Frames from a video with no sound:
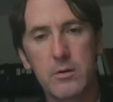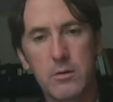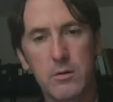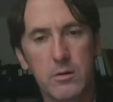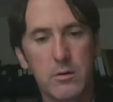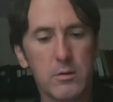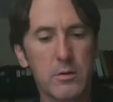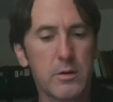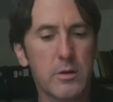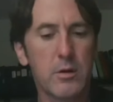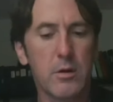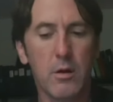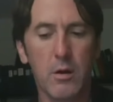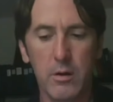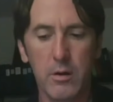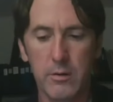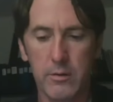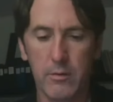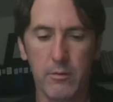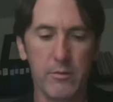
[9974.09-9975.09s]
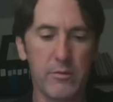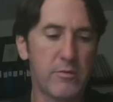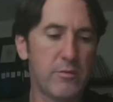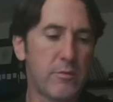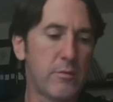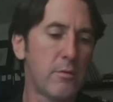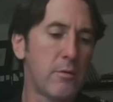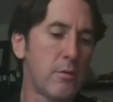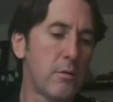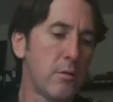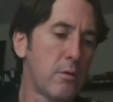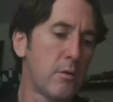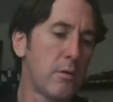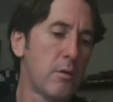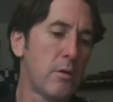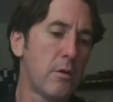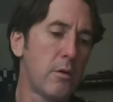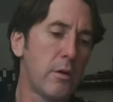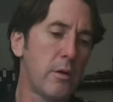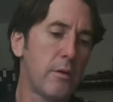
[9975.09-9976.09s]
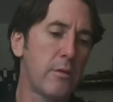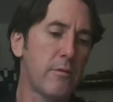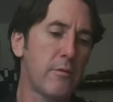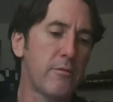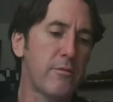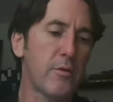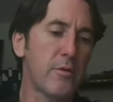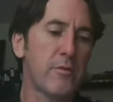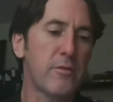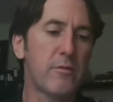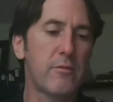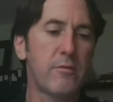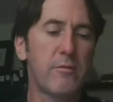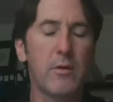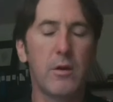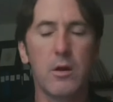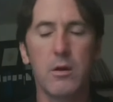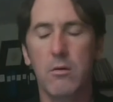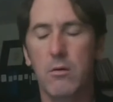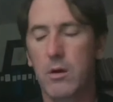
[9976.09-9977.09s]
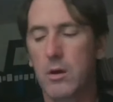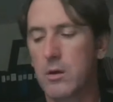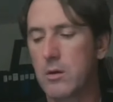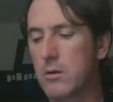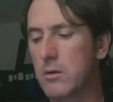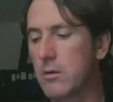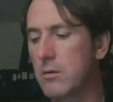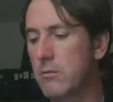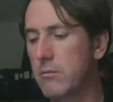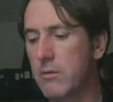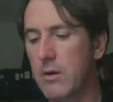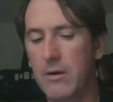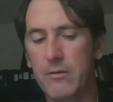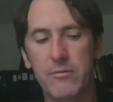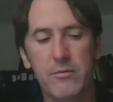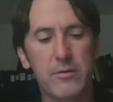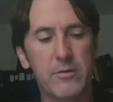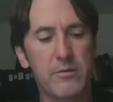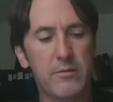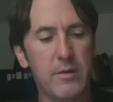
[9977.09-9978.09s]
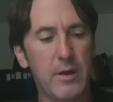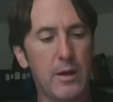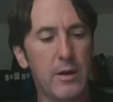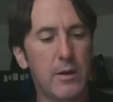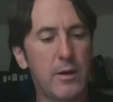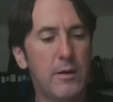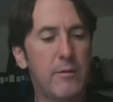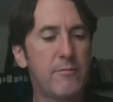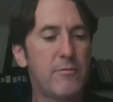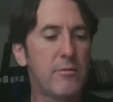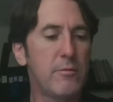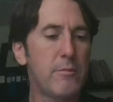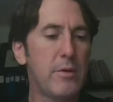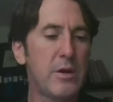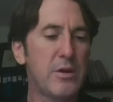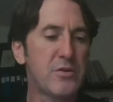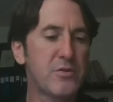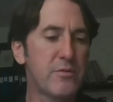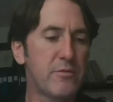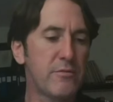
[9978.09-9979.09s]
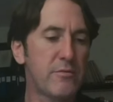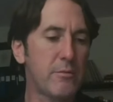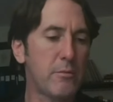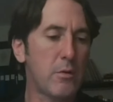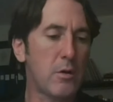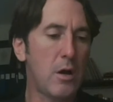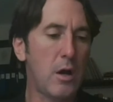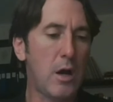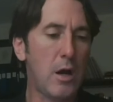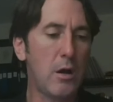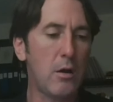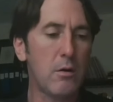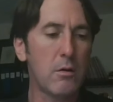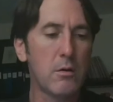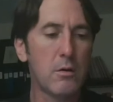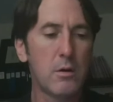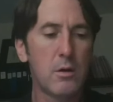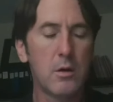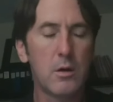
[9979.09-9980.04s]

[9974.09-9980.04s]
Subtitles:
Earlier on, there was, in the first video, I referenced that information from Kyle,